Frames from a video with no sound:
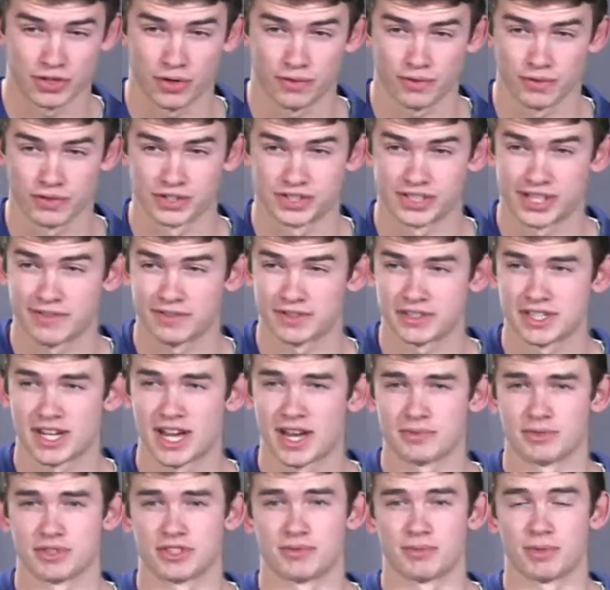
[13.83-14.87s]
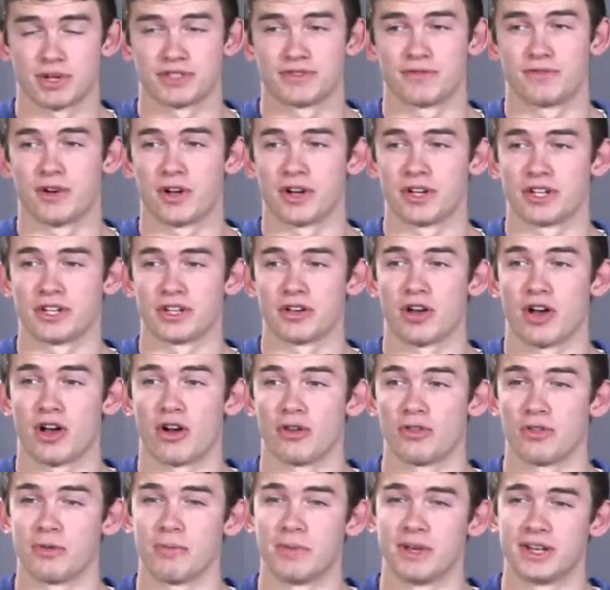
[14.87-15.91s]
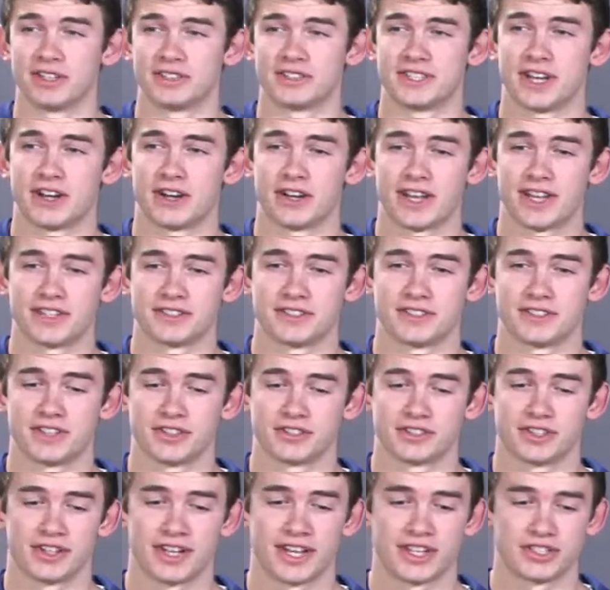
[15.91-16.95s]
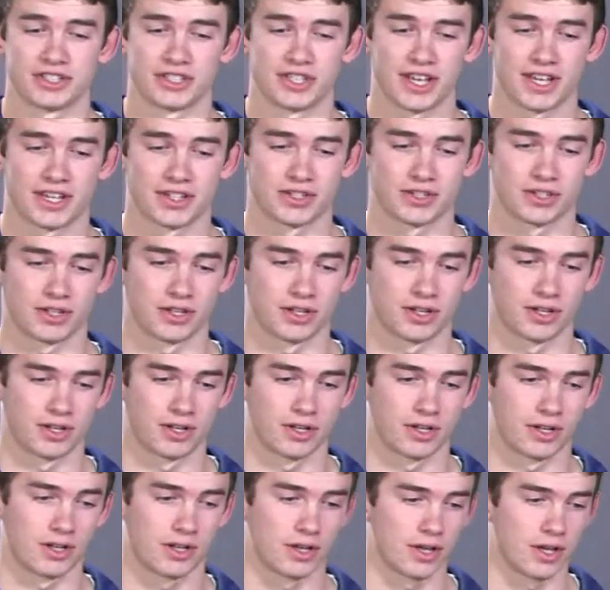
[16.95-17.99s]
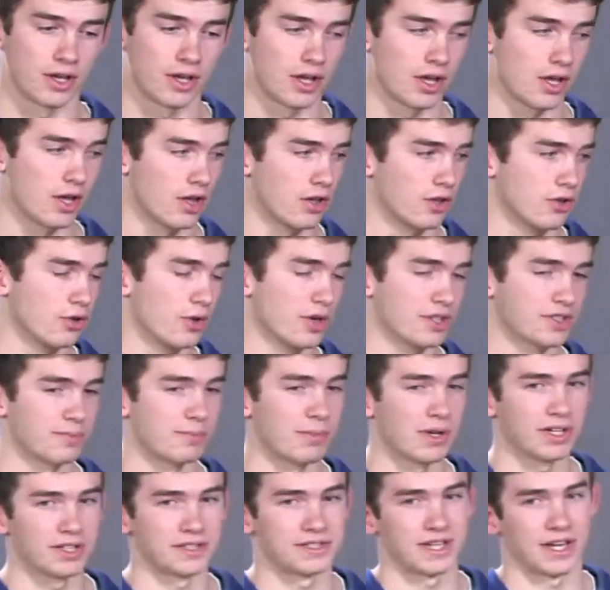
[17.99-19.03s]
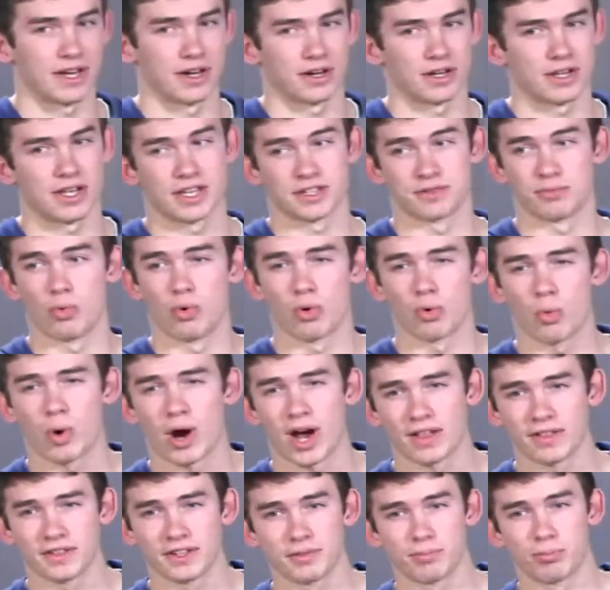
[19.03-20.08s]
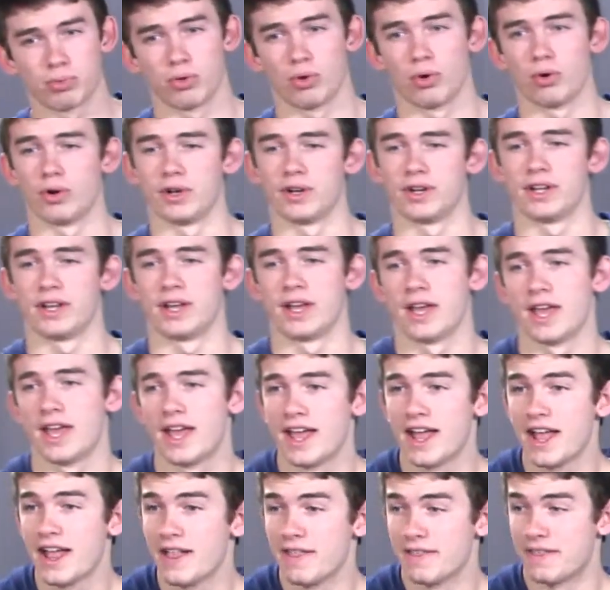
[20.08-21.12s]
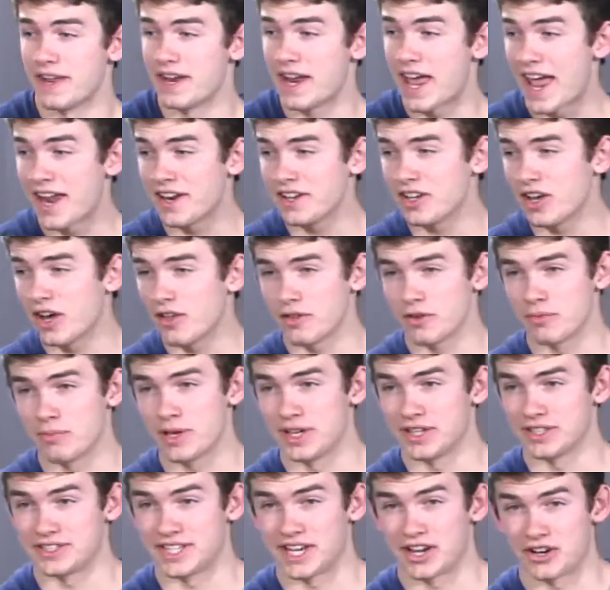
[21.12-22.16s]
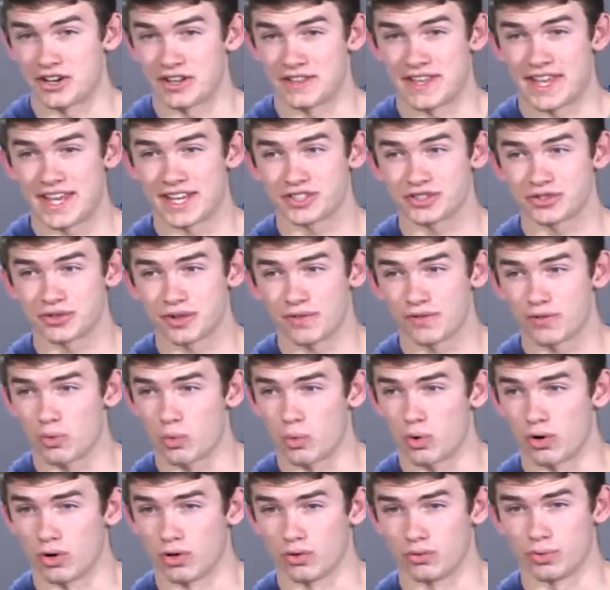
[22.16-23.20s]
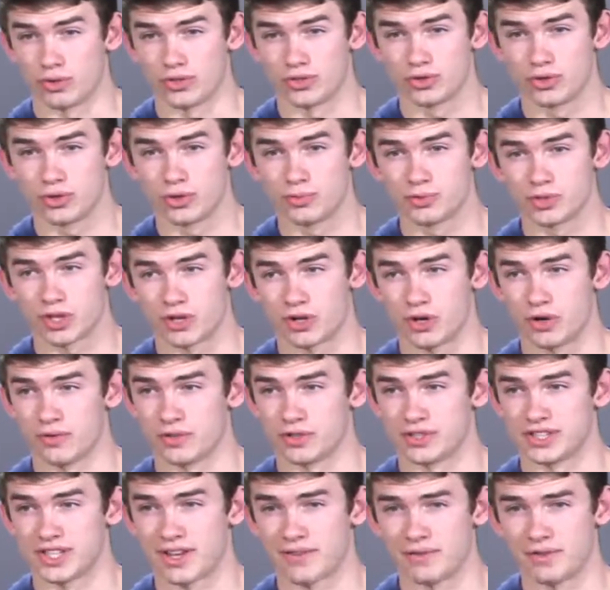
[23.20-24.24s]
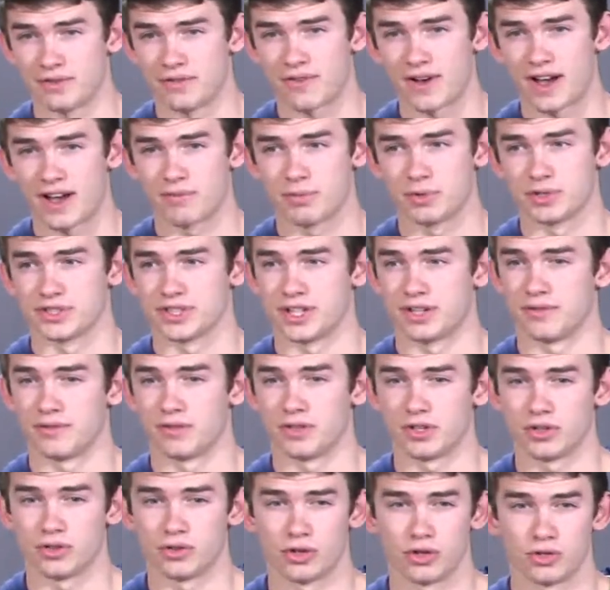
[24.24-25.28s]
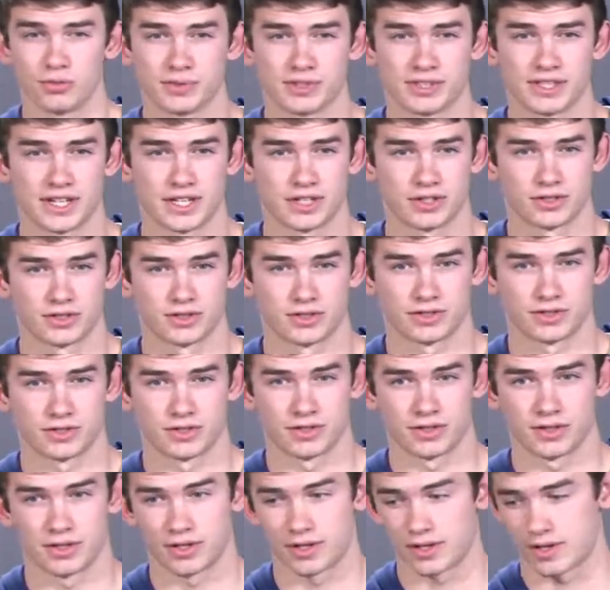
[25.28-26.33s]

over 7 times as much funding on the military as it does on education. The U.S. military is more widely deployed than any other military in the history of the world, with troops on over 75% of the globe's nations.